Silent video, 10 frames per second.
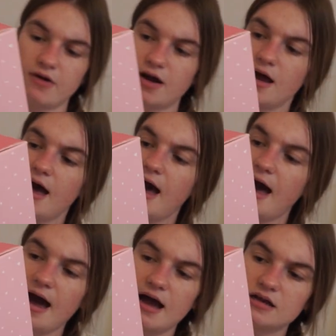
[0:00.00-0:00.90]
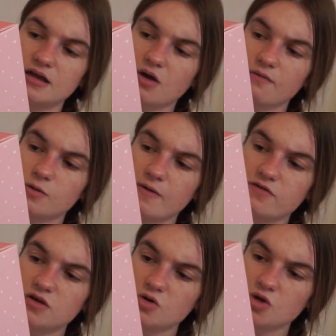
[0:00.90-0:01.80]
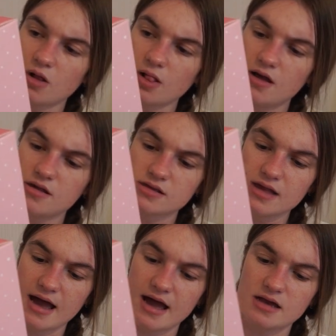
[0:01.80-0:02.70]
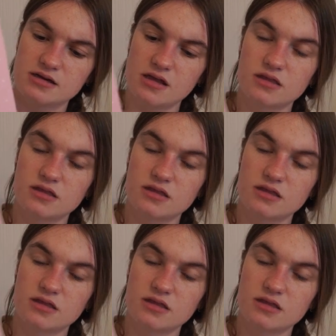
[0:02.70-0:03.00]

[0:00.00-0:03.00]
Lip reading: it, and it comes with 2 chocolates and